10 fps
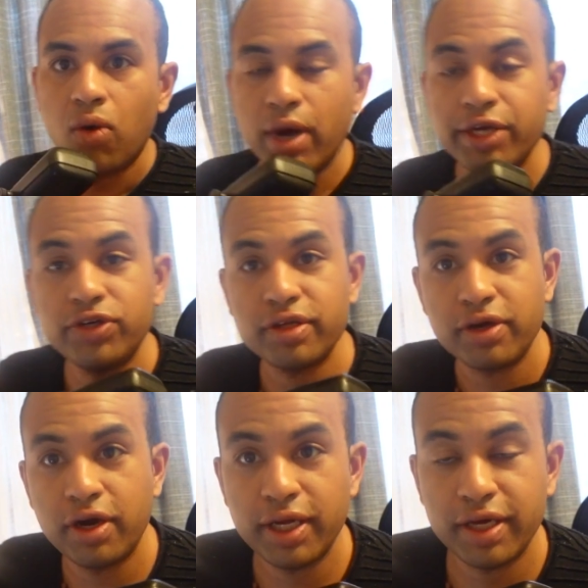What you just
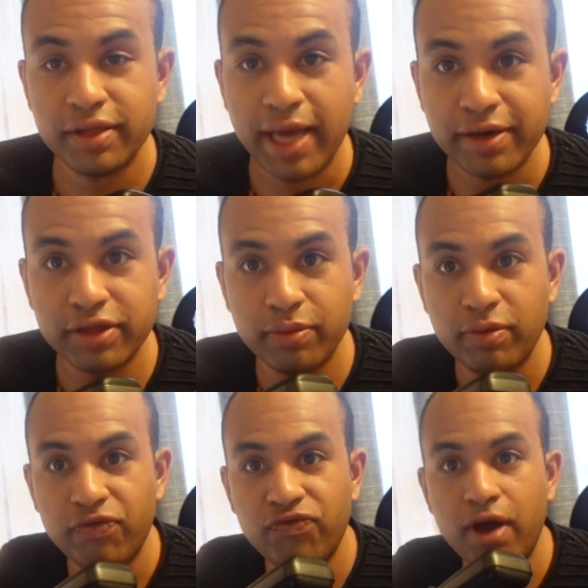heard is an
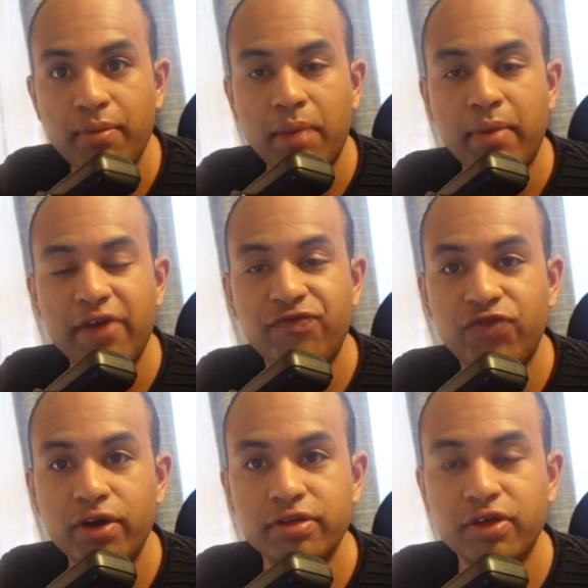excerpt from my
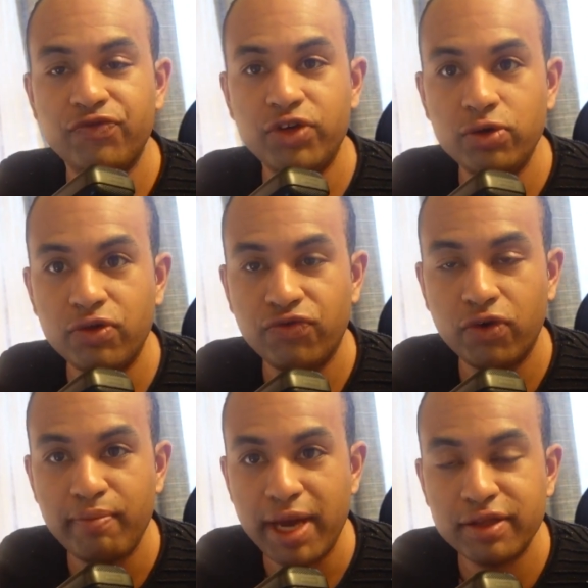first fugue
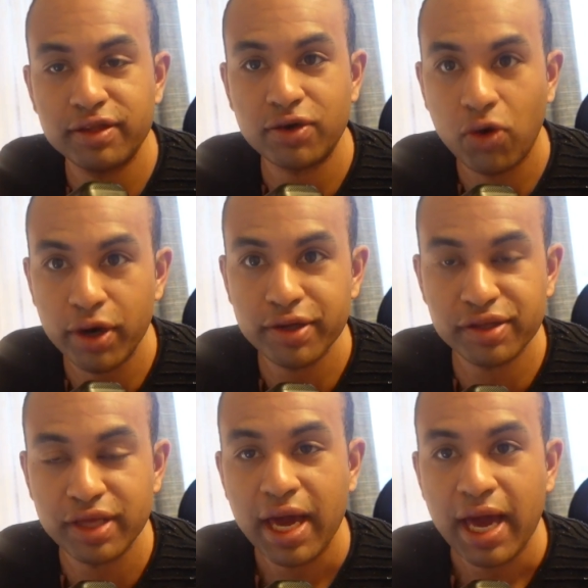for men's
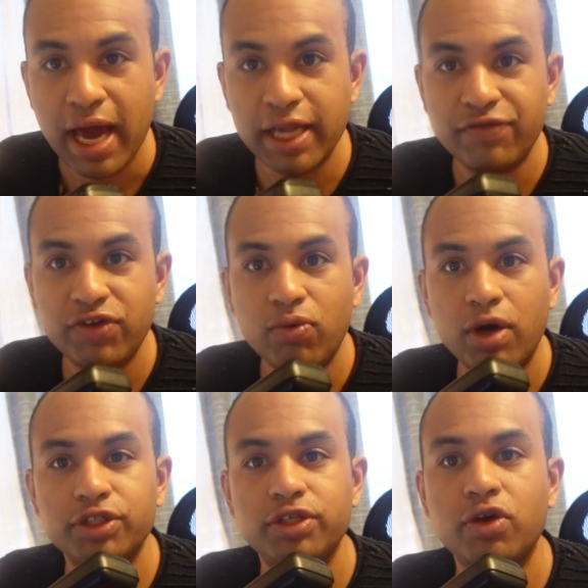course, and if you
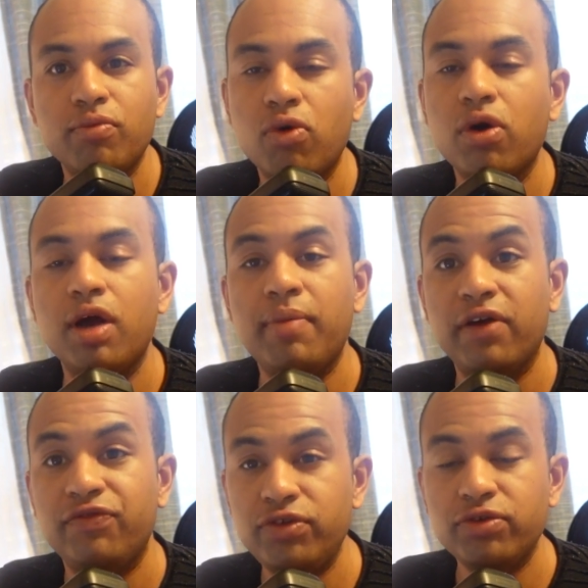want to know more
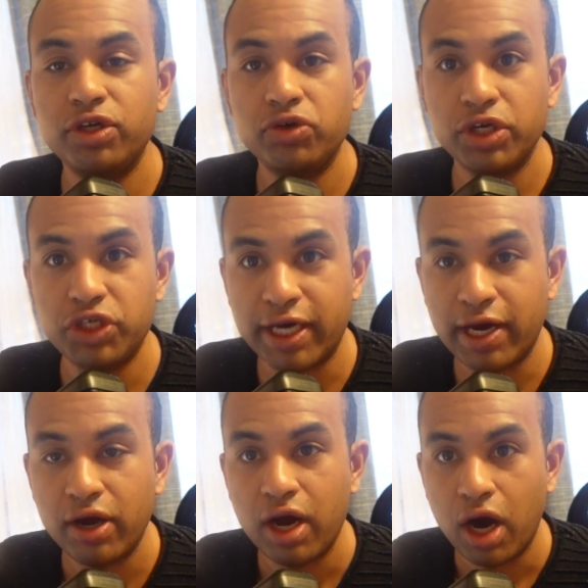about fugue, you can check
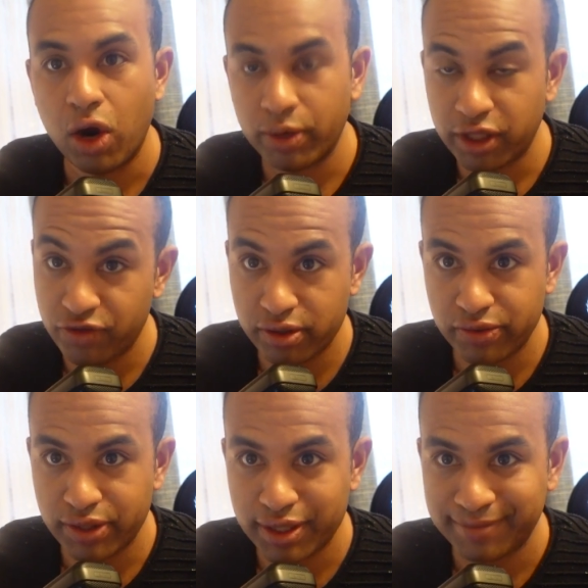out our What the Fugue
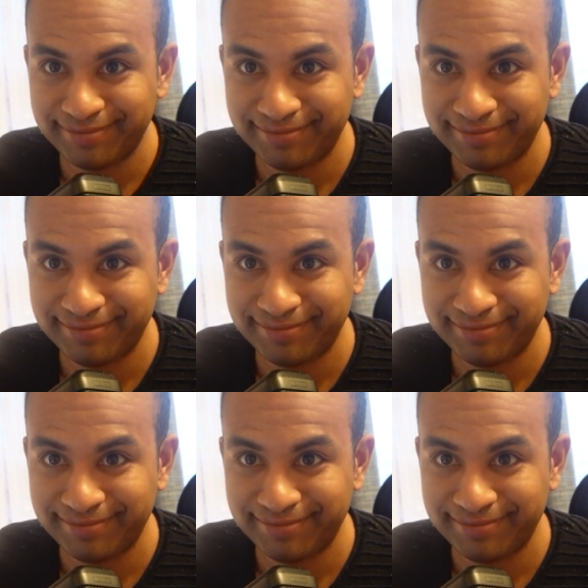series.